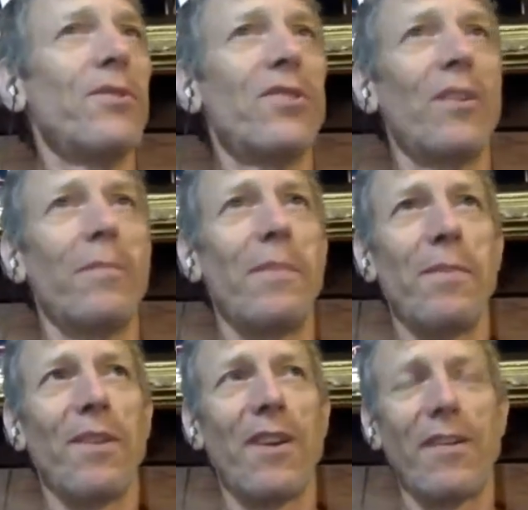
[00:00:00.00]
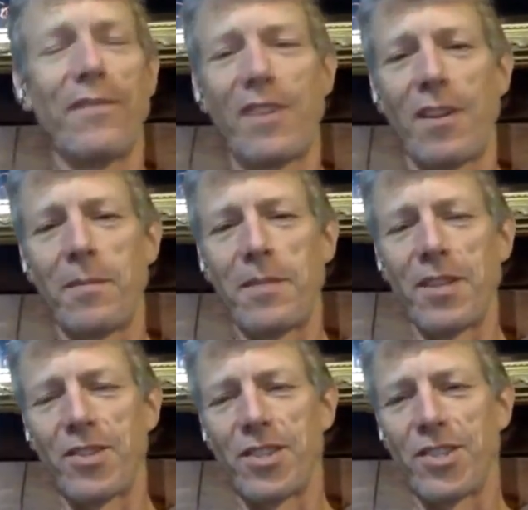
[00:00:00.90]
start people off, tell them
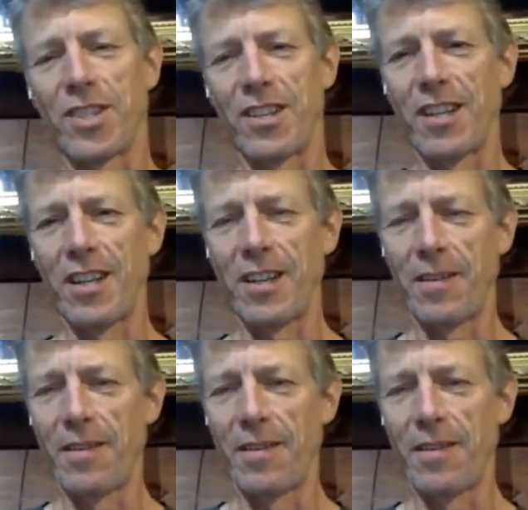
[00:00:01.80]
to listen to Serenade,